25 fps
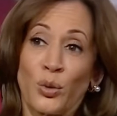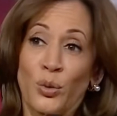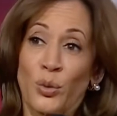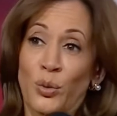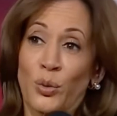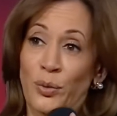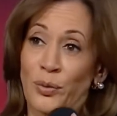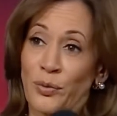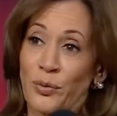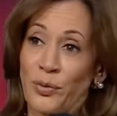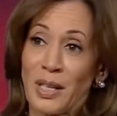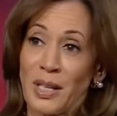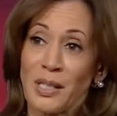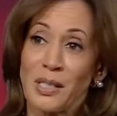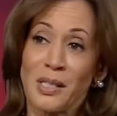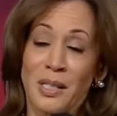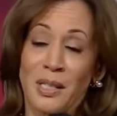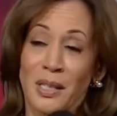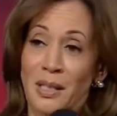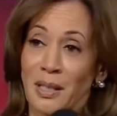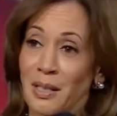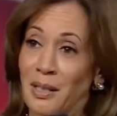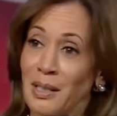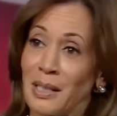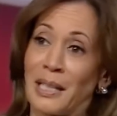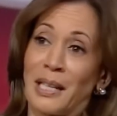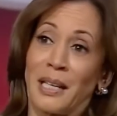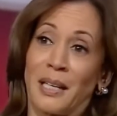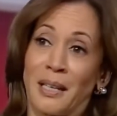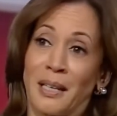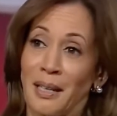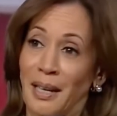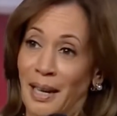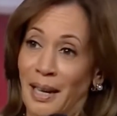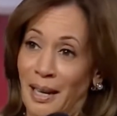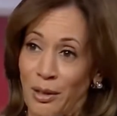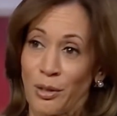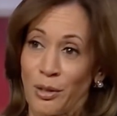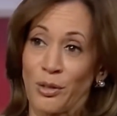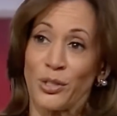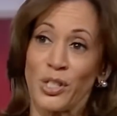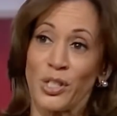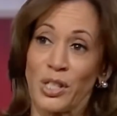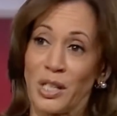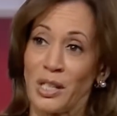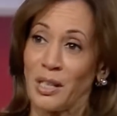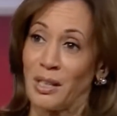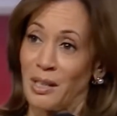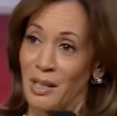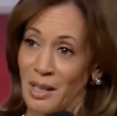to invest in a clean
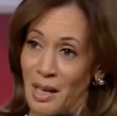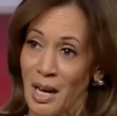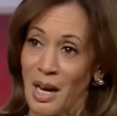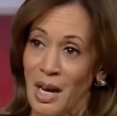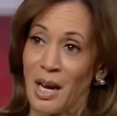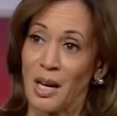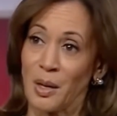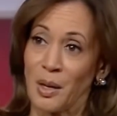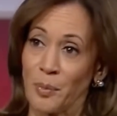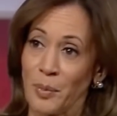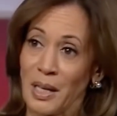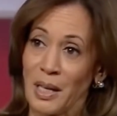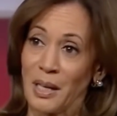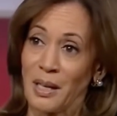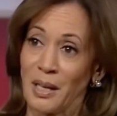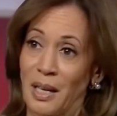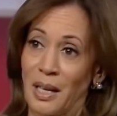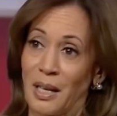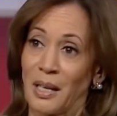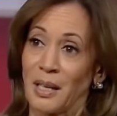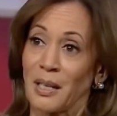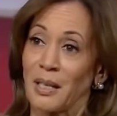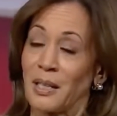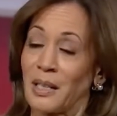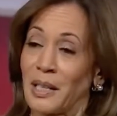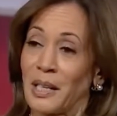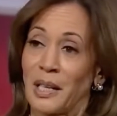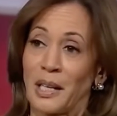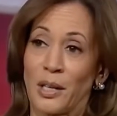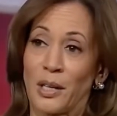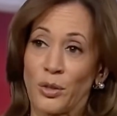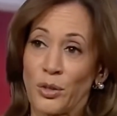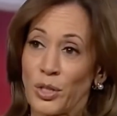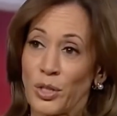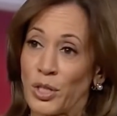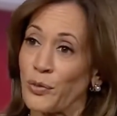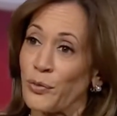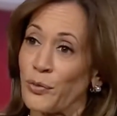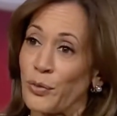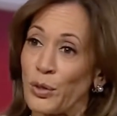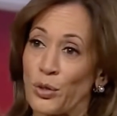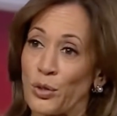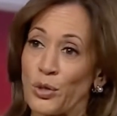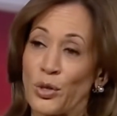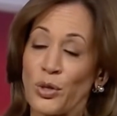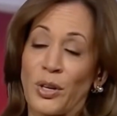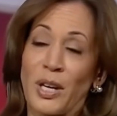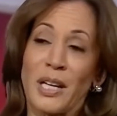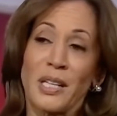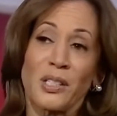energy economy and a clean energy
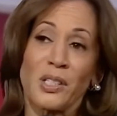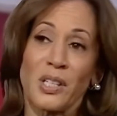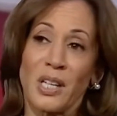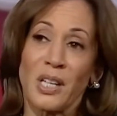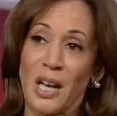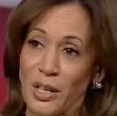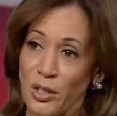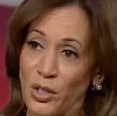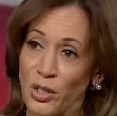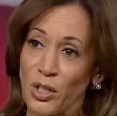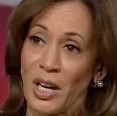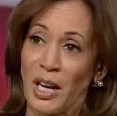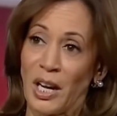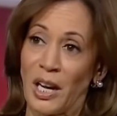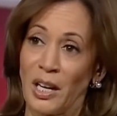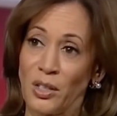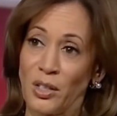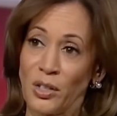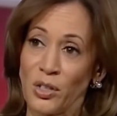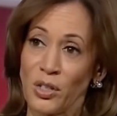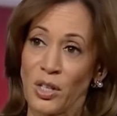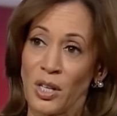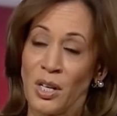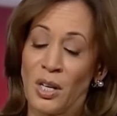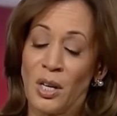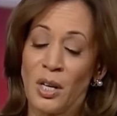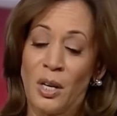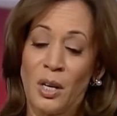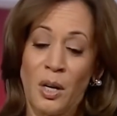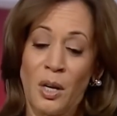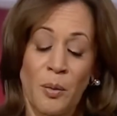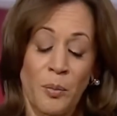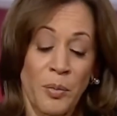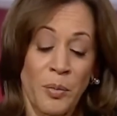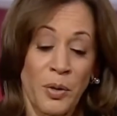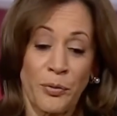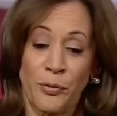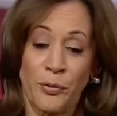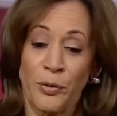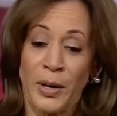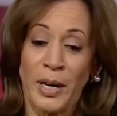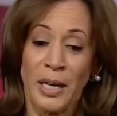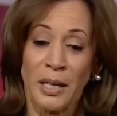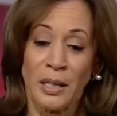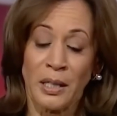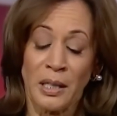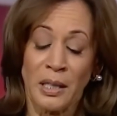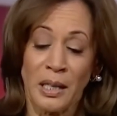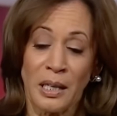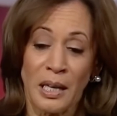future has not changed. But
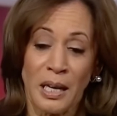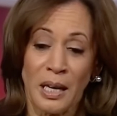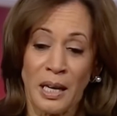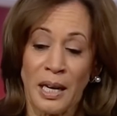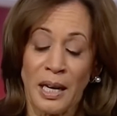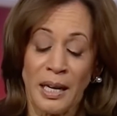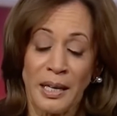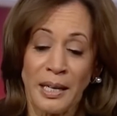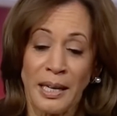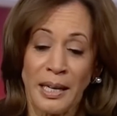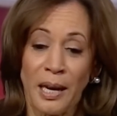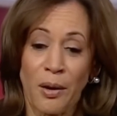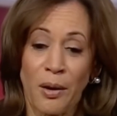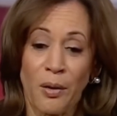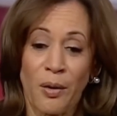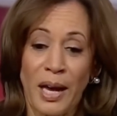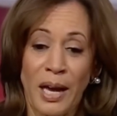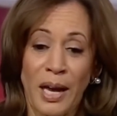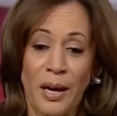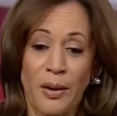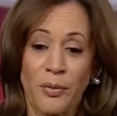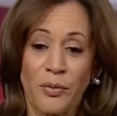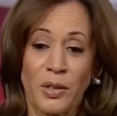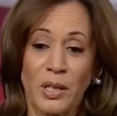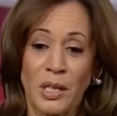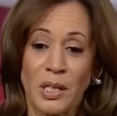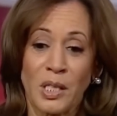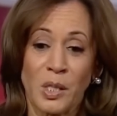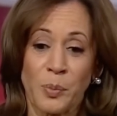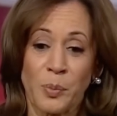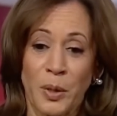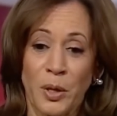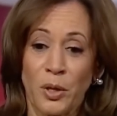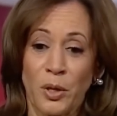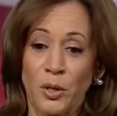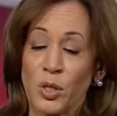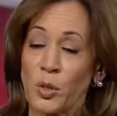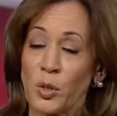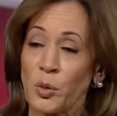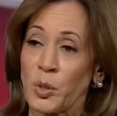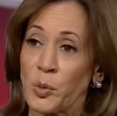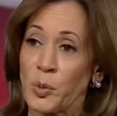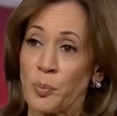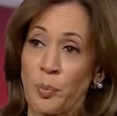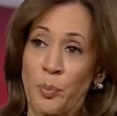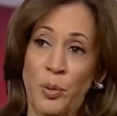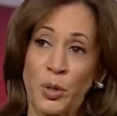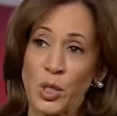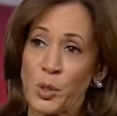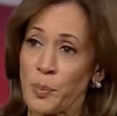frankly, I now have the experience and
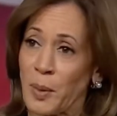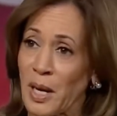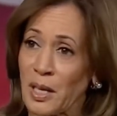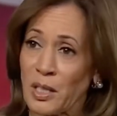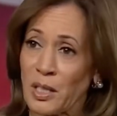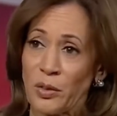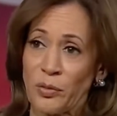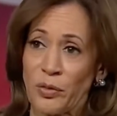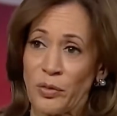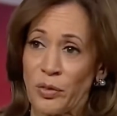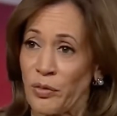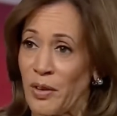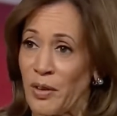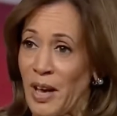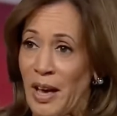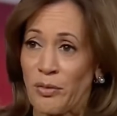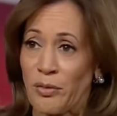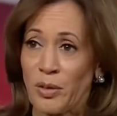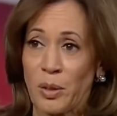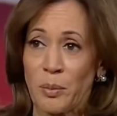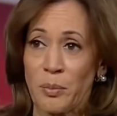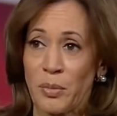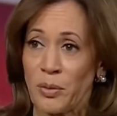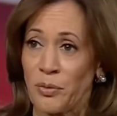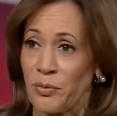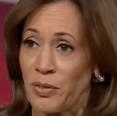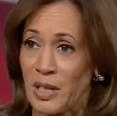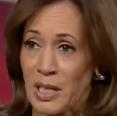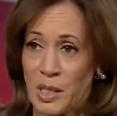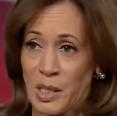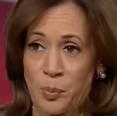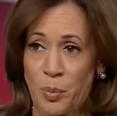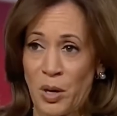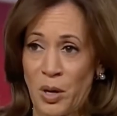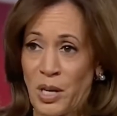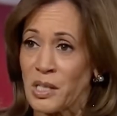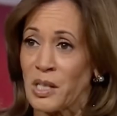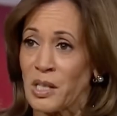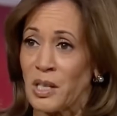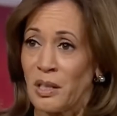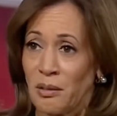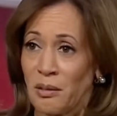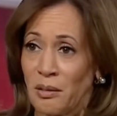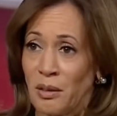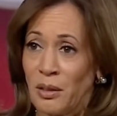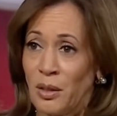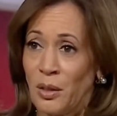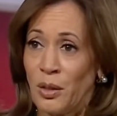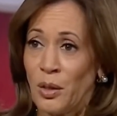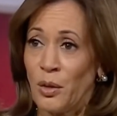perspective of having been vice president
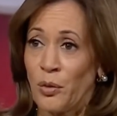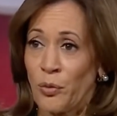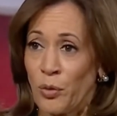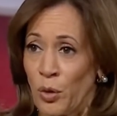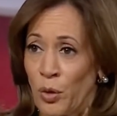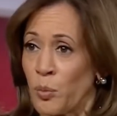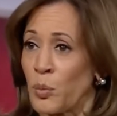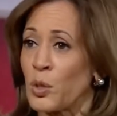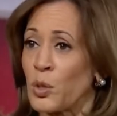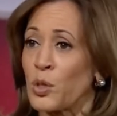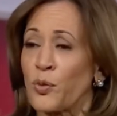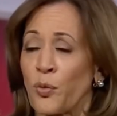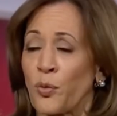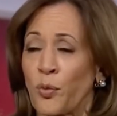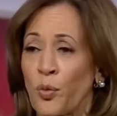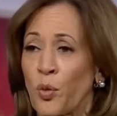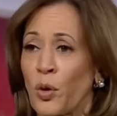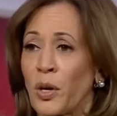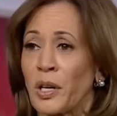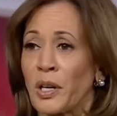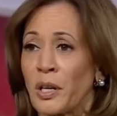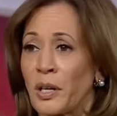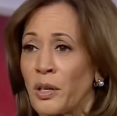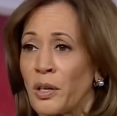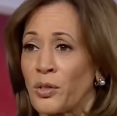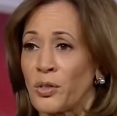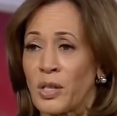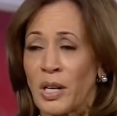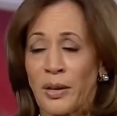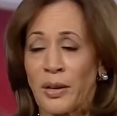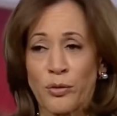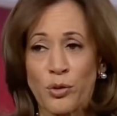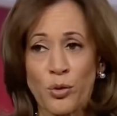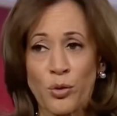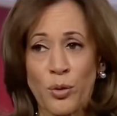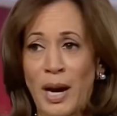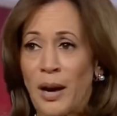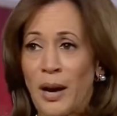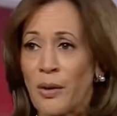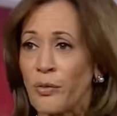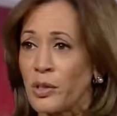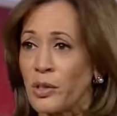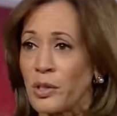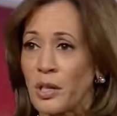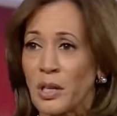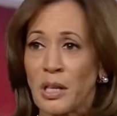for almost 4 years. I've traveled the